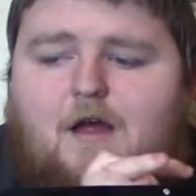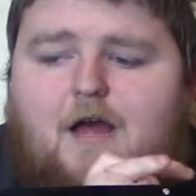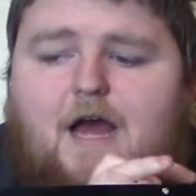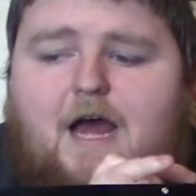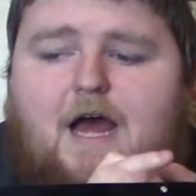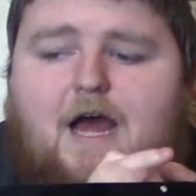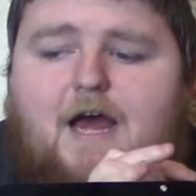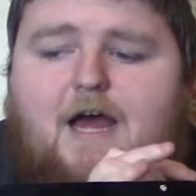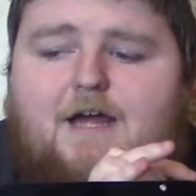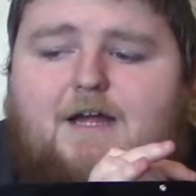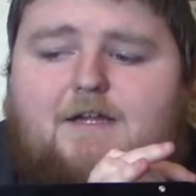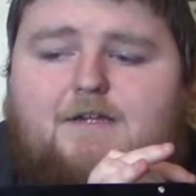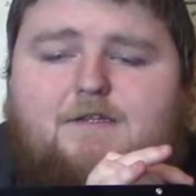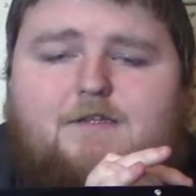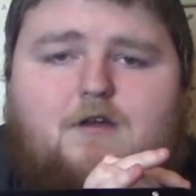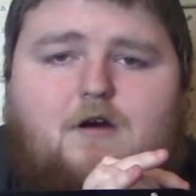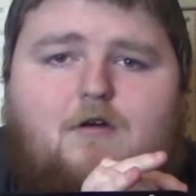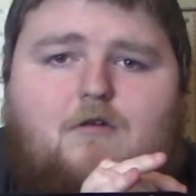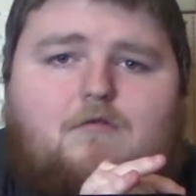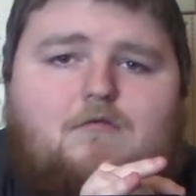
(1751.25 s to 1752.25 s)
I
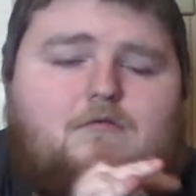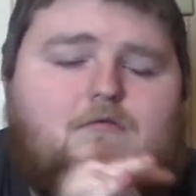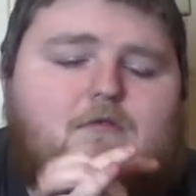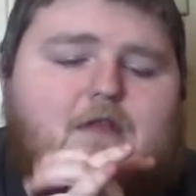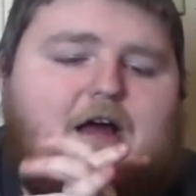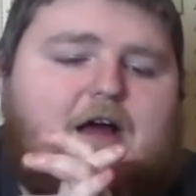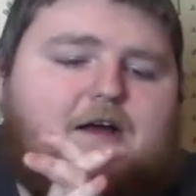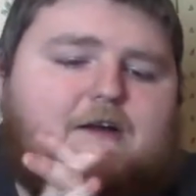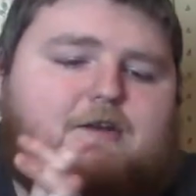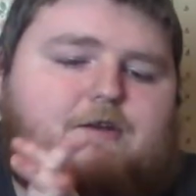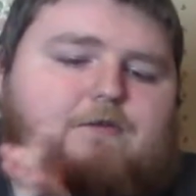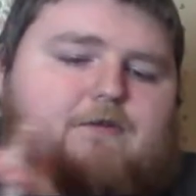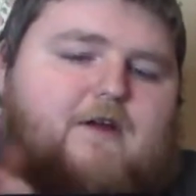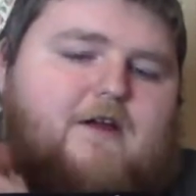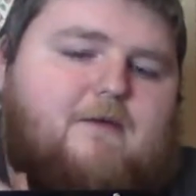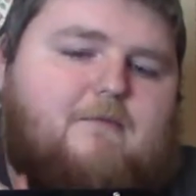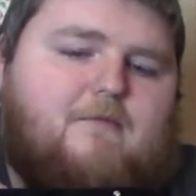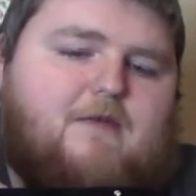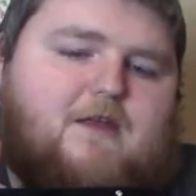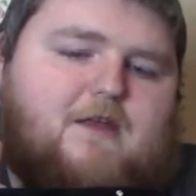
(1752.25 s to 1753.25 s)
don't like to
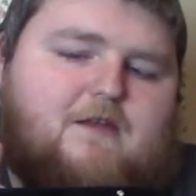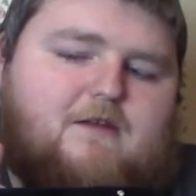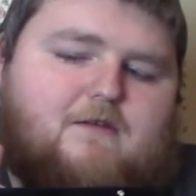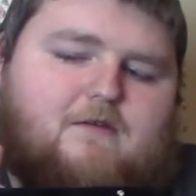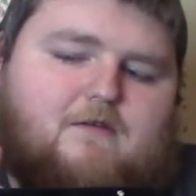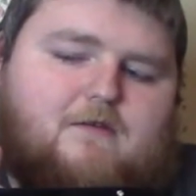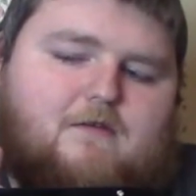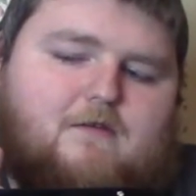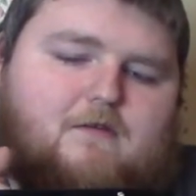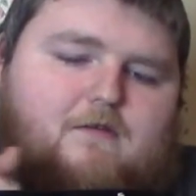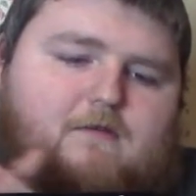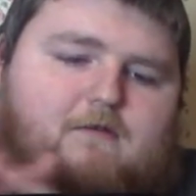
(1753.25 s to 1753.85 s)
recommend